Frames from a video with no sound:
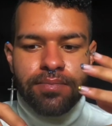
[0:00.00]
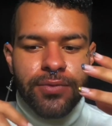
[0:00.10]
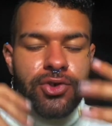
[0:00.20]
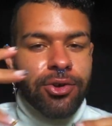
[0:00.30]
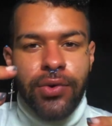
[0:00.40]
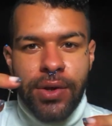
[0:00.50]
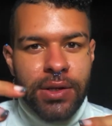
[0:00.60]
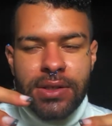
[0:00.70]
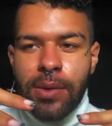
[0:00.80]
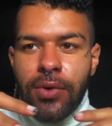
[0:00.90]
triggering in
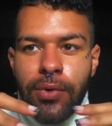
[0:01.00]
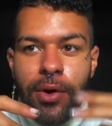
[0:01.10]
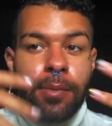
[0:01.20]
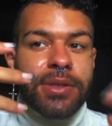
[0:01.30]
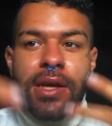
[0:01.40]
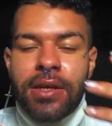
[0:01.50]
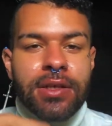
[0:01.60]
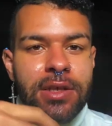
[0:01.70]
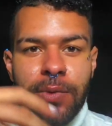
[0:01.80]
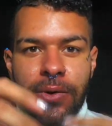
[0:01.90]
someone or upsetting
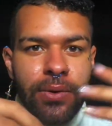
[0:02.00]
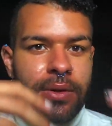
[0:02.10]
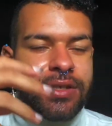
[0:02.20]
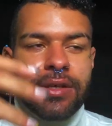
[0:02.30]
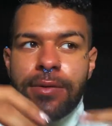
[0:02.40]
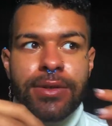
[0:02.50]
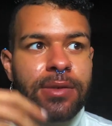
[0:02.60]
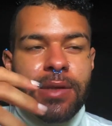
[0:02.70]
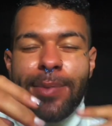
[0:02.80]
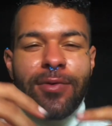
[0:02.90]
someone or dealing with some
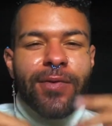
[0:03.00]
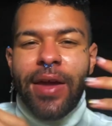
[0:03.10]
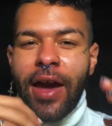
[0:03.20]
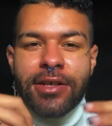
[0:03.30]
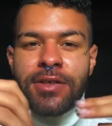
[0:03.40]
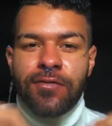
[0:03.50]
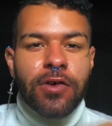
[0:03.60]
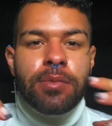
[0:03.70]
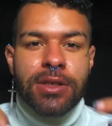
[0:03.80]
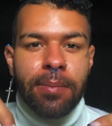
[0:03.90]
type of reaction
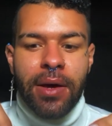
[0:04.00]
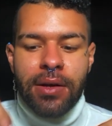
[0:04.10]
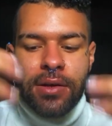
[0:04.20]
from somebody,